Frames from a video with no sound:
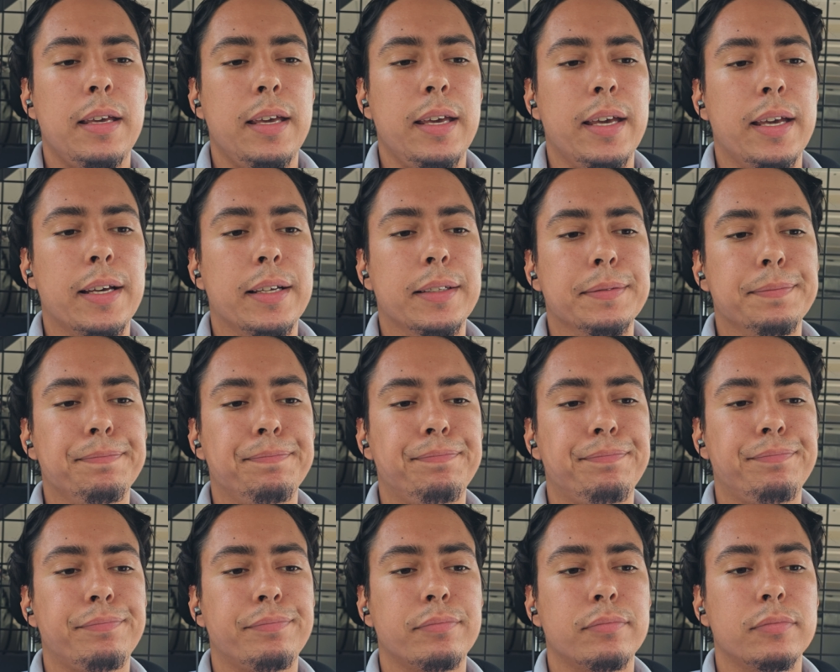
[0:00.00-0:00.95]
And
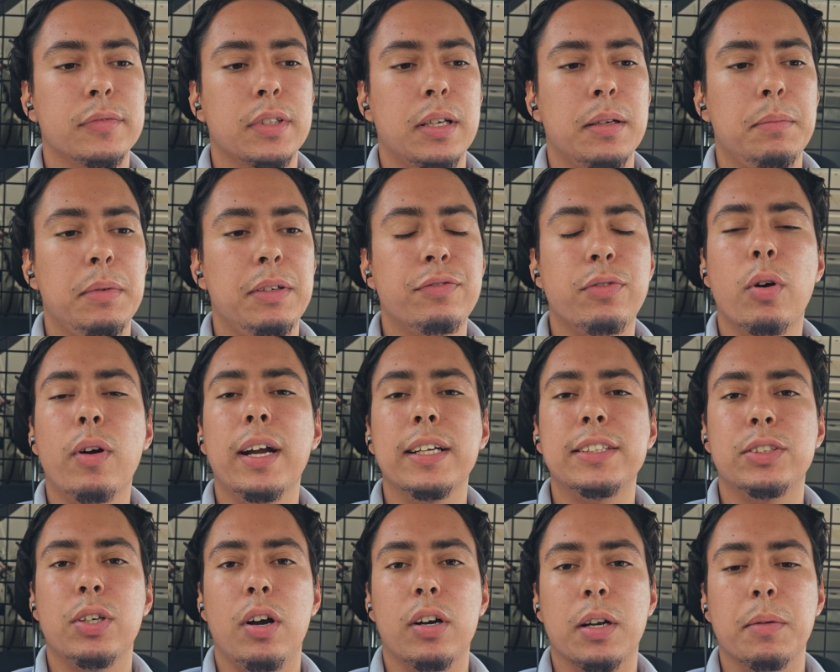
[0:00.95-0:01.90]
before
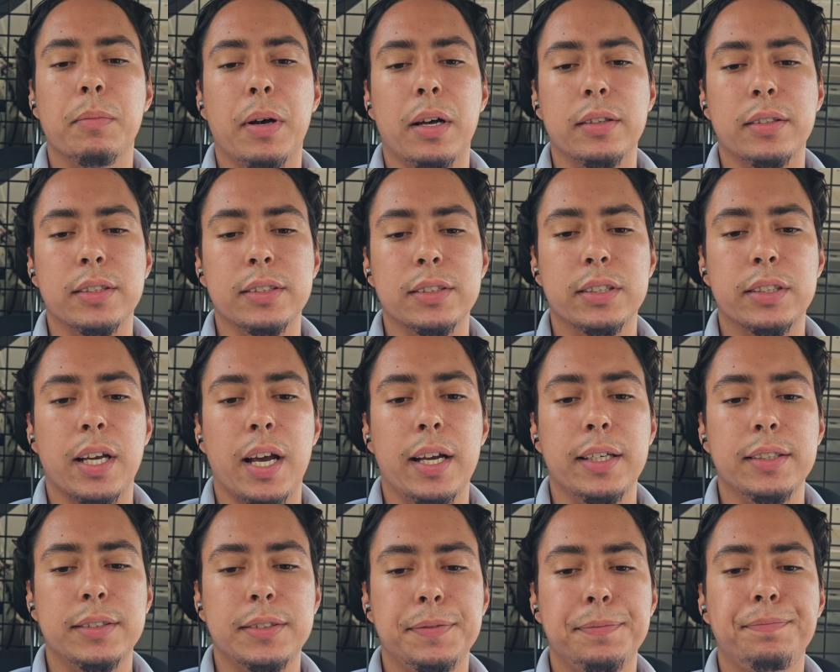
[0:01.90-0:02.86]
I talk about this,
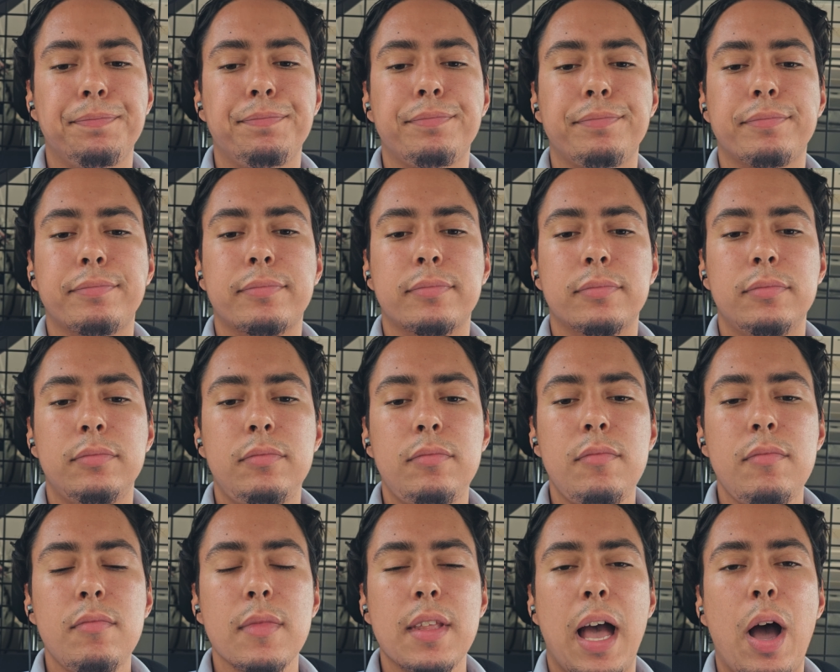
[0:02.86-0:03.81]
guys,
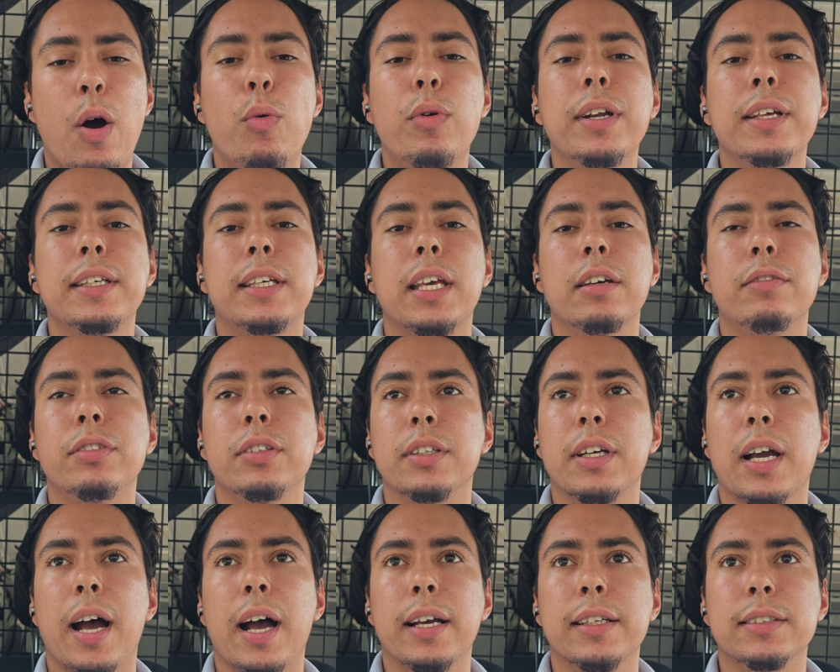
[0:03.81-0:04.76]
I want to give
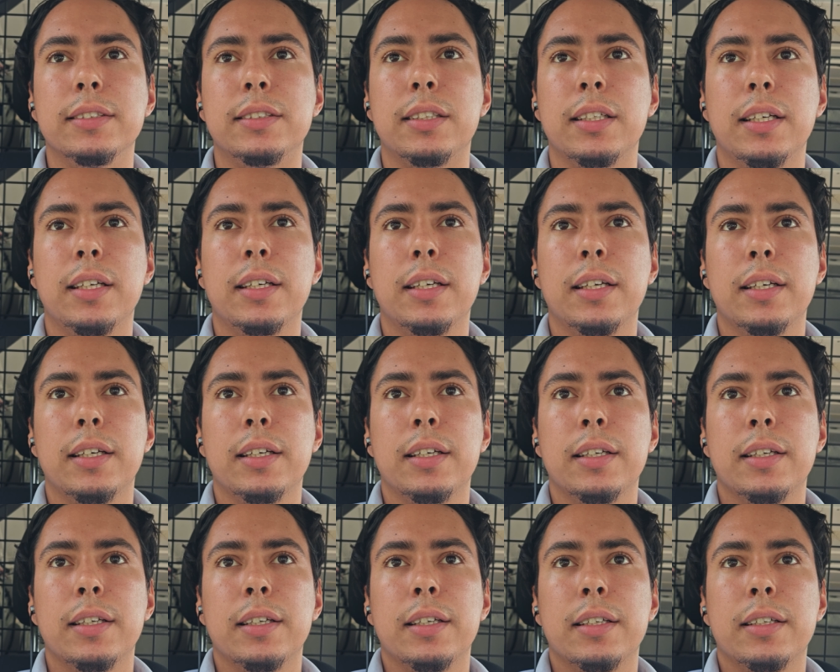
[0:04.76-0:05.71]
you guys
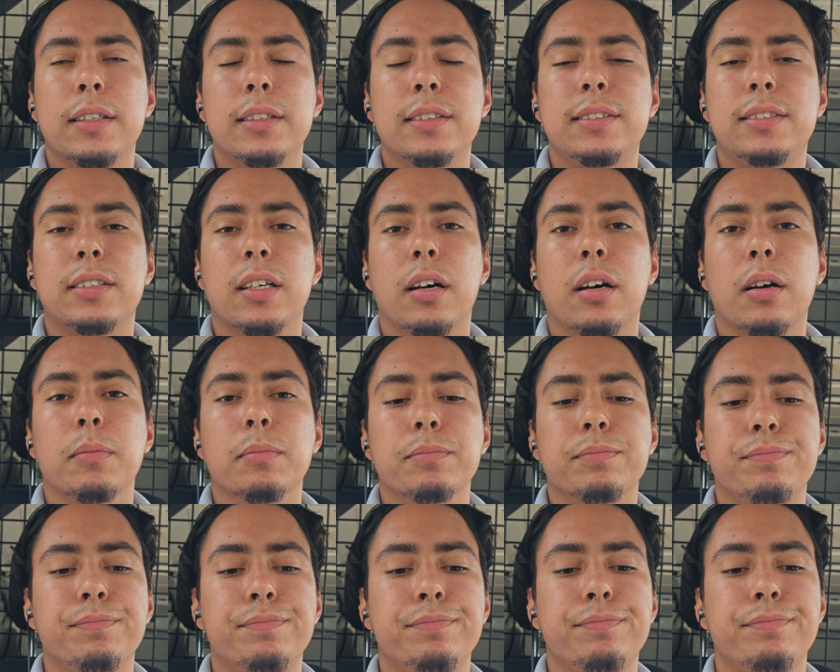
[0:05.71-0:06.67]

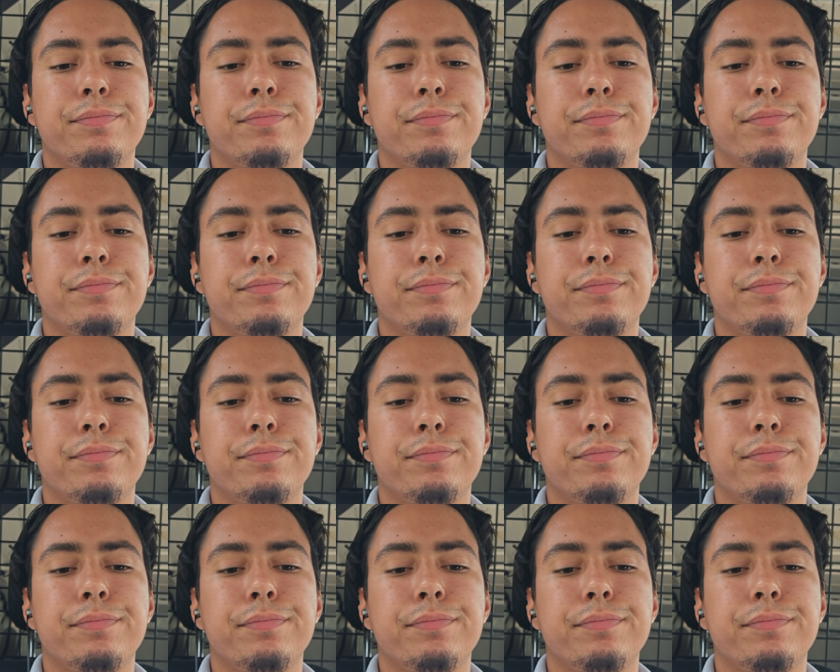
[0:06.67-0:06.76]
some